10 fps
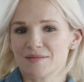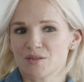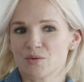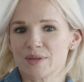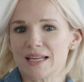
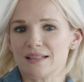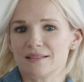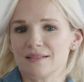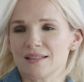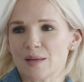create
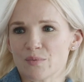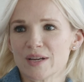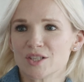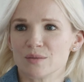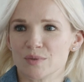a
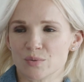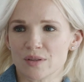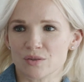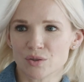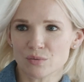separation
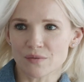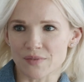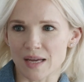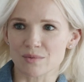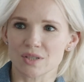between the two of
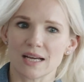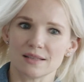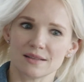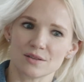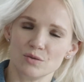them. She
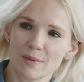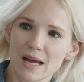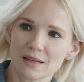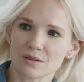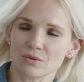has this new
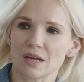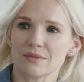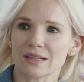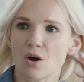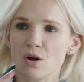man in her life.
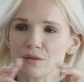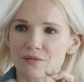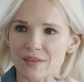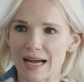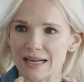Like, all
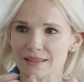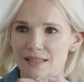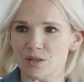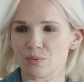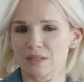of that
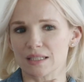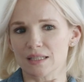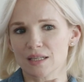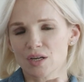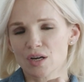is really
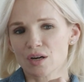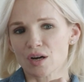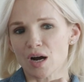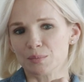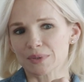
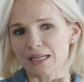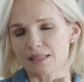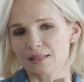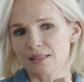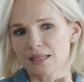
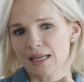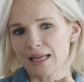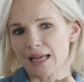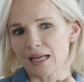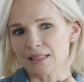complex
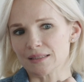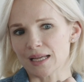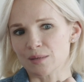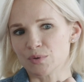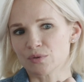
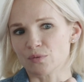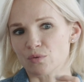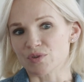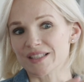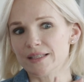and beautiful.
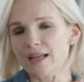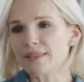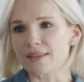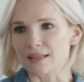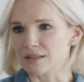There's
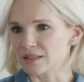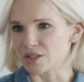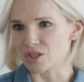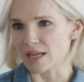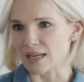nothing
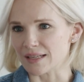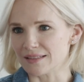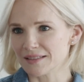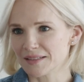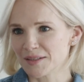cliche
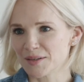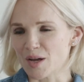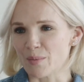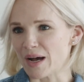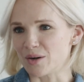
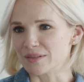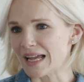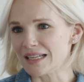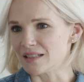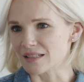about
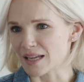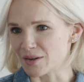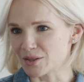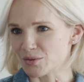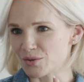any of the
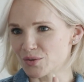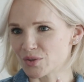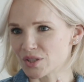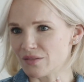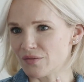characters,
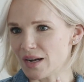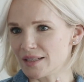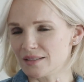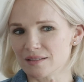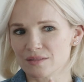which I
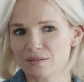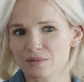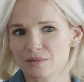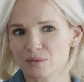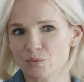find
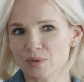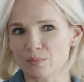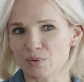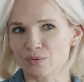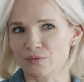really
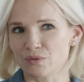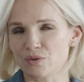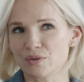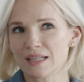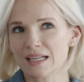beautiful.